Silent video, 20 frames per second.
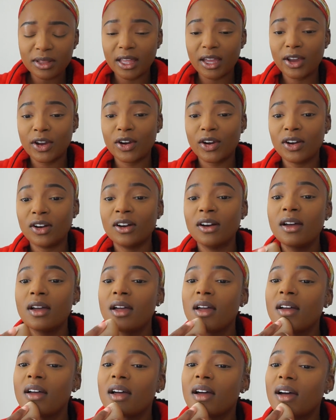like, girl,
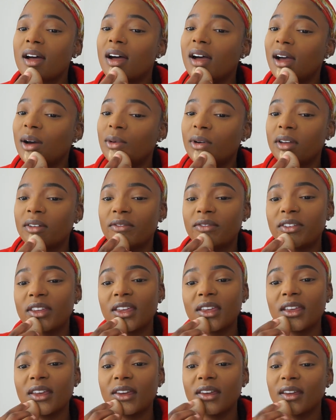I went
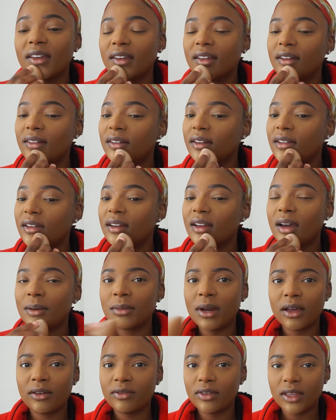vegan. I'm
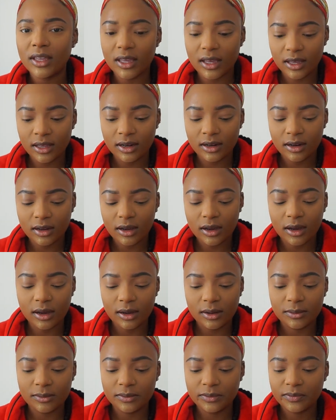not vegan.
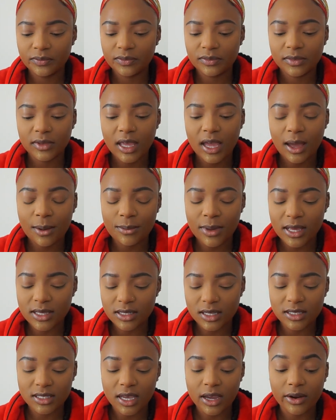I'm
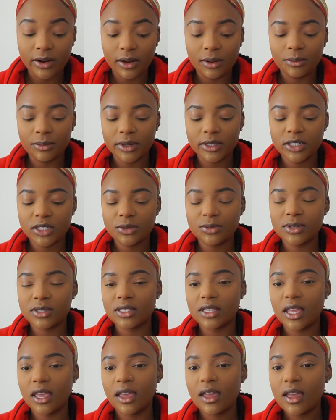pescatarian. But she was
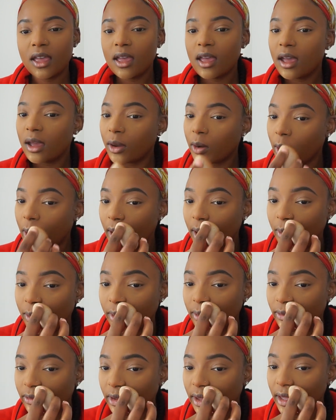like, girl, I
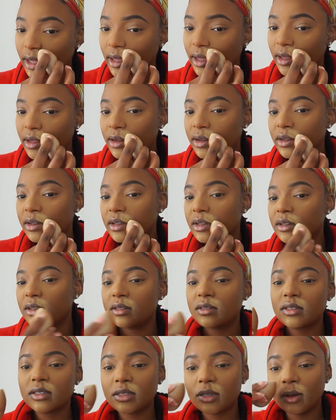went vegan,
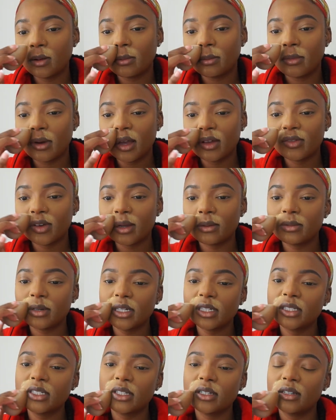so my
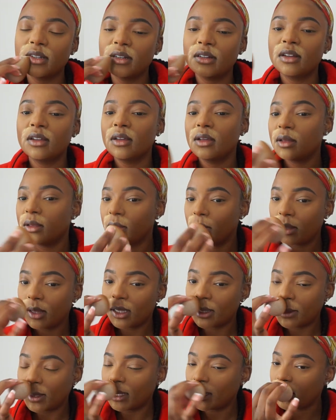vibration,
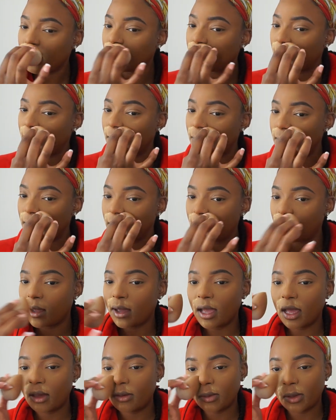especially not
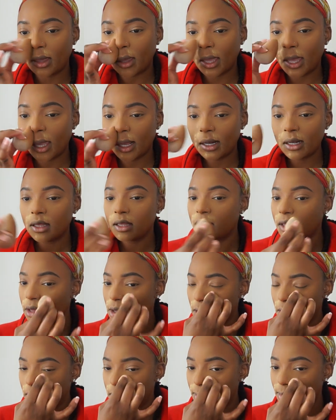having
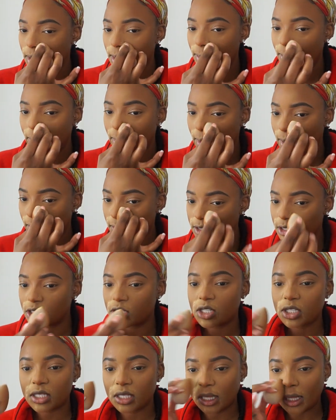anything in me but
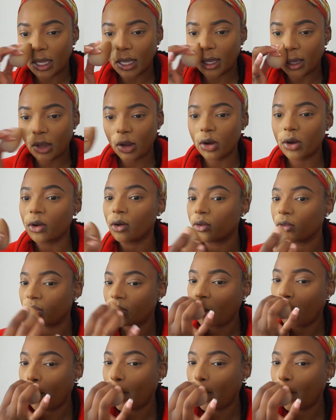just like earth.